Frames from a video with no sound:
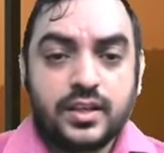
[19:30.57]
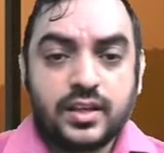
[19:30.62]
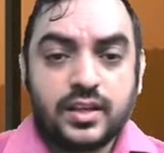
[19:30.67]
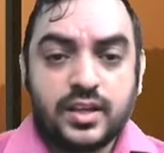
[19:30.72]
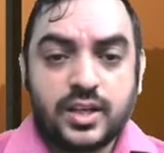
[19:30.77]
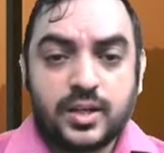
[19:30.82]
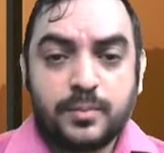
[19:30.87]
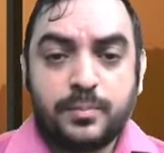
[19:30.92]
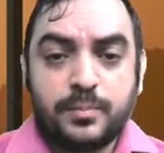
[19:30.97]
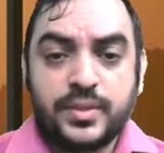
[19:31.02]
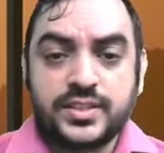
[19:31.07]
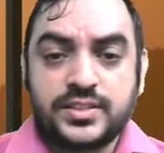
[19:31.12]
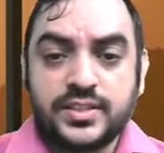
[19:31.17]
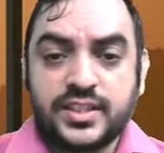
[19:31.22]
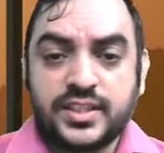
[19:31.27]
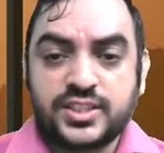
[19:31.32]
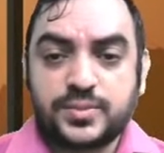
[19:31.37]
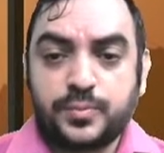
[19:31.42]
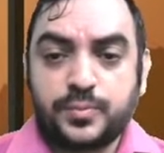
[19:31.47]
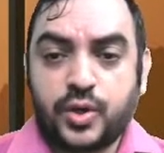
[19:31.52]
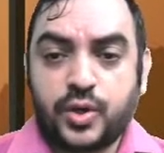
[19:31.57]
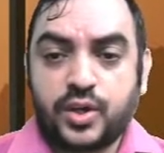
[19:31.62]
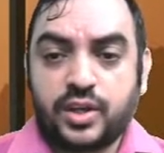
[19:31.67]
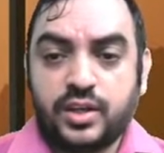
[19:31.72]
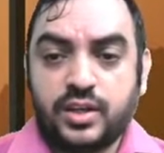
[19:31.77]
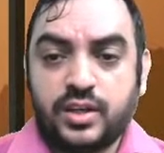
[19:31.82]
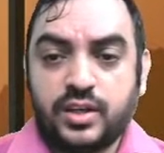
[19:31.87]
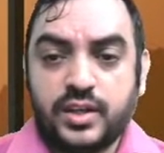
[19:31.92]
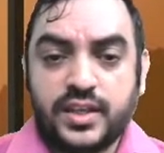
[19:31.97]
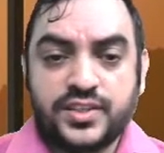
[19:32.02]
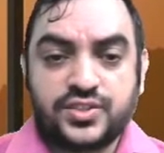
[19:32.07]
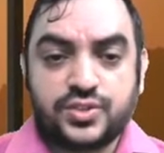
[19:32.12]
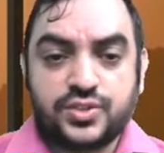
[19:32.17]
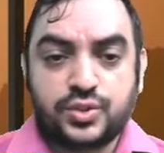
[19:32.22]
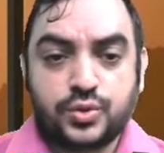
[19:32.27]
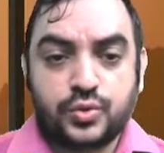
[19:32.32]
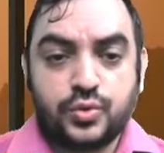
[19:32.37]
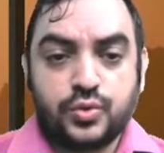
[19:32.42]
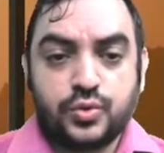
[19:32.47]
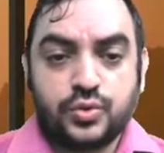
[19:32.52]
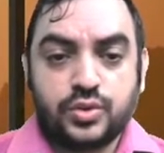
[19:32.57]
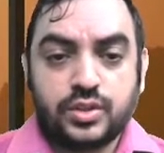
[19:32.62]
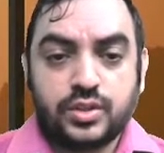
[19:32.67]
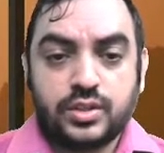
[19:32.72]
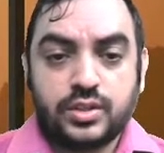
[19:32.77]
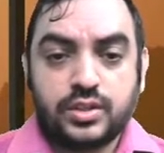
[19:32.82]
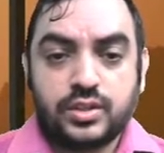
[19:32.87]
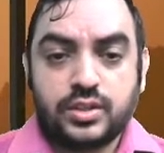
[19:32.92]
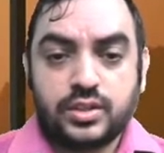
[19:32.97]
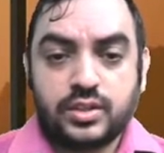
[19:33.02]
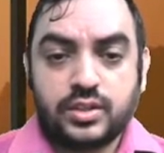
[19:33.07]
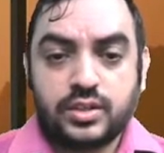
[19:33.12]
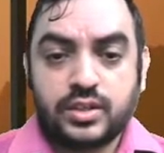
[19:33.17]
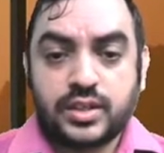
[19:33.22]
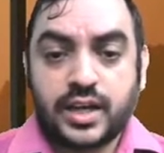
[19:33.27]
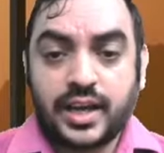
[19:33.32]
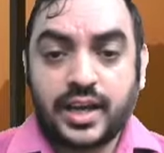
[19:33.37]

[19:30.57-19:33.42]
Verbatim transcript: Uh, business model is to uh,